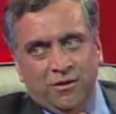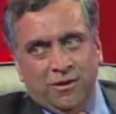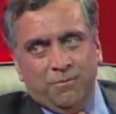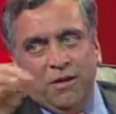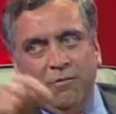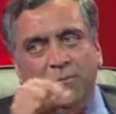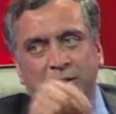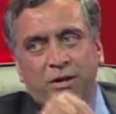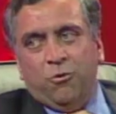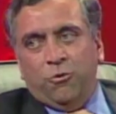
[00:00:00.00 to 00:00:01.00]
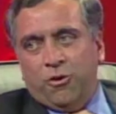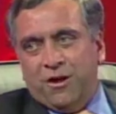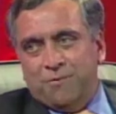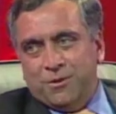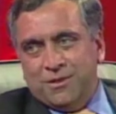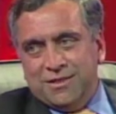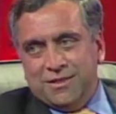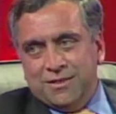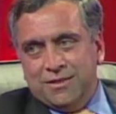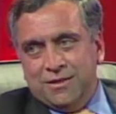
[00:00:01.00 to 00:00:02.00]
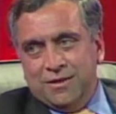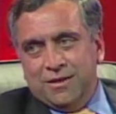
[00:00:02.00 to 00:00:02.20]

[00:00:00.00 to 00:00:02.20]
of developing core competencies.